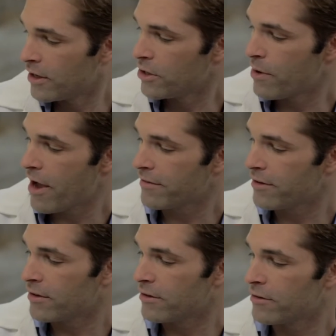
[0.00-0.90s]
you have
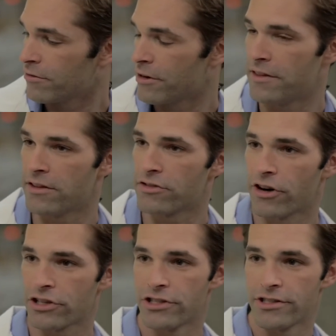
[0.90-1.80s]
to read the
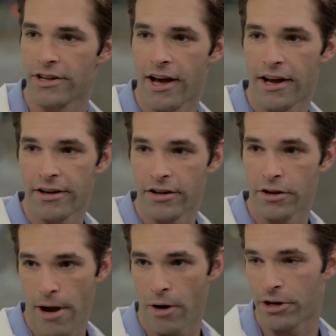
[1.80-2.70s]
instructions on
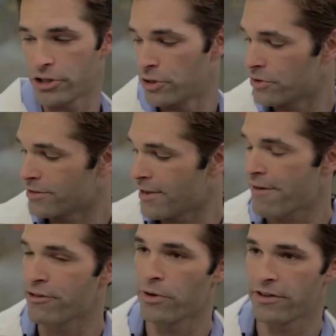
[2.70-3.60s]
the power brush you use because
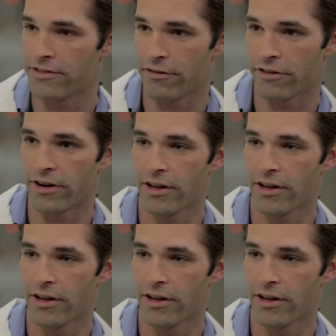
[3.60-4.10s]
everyone is different.